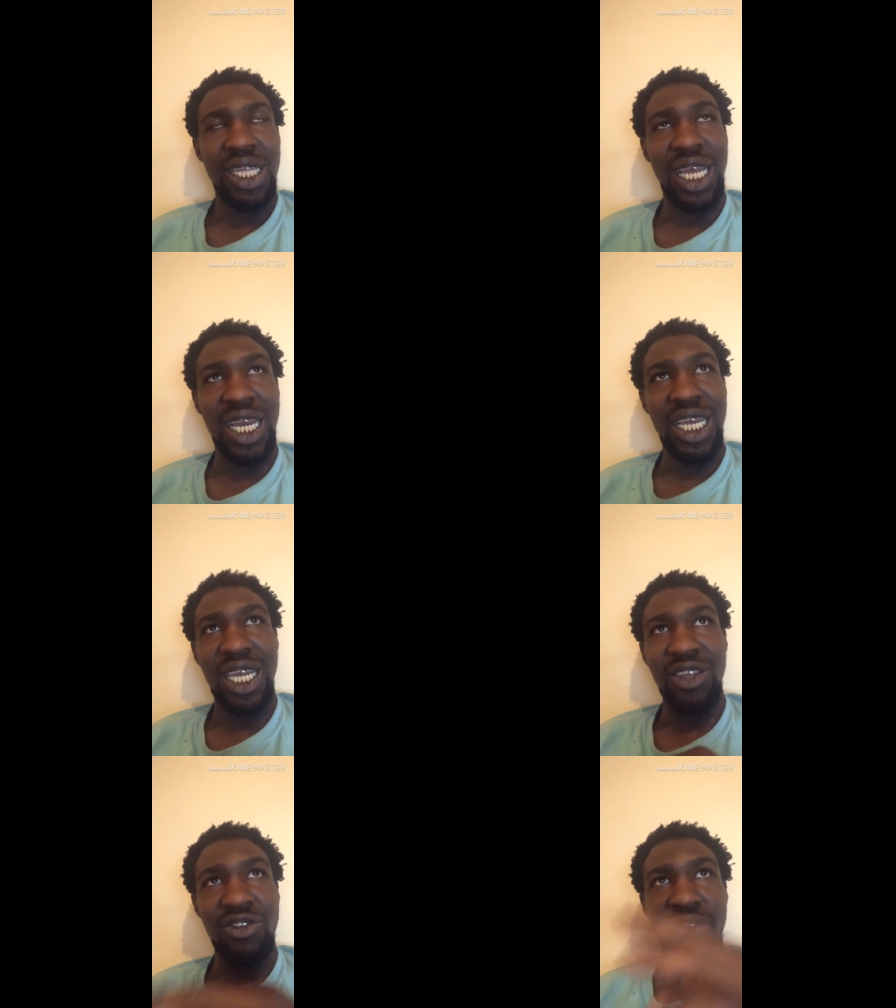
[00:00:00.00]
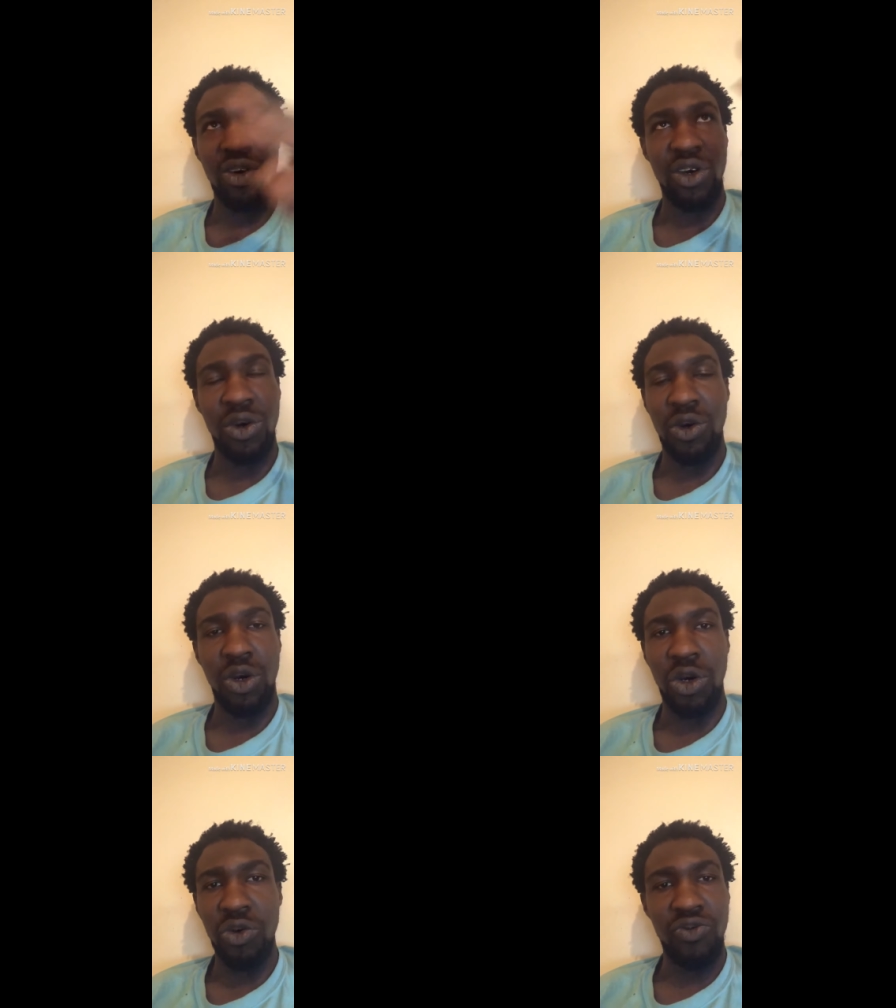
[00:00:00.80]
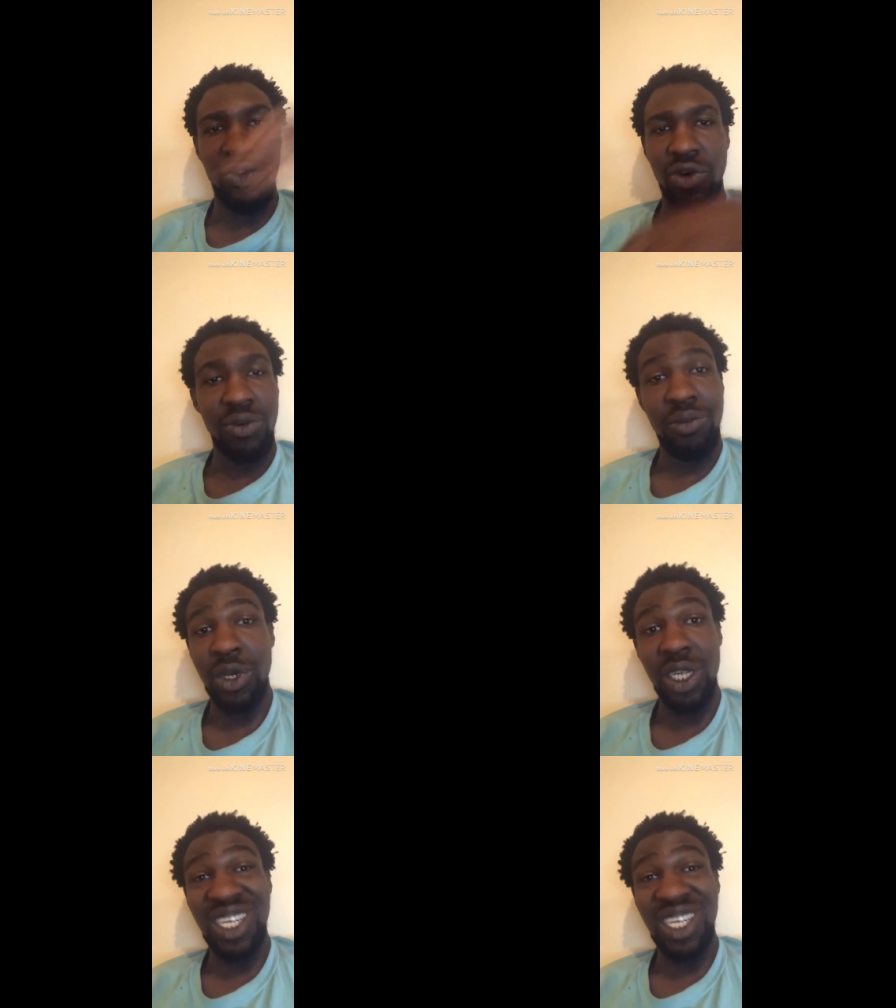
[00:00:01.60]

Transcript: like it's gonna go over, bro.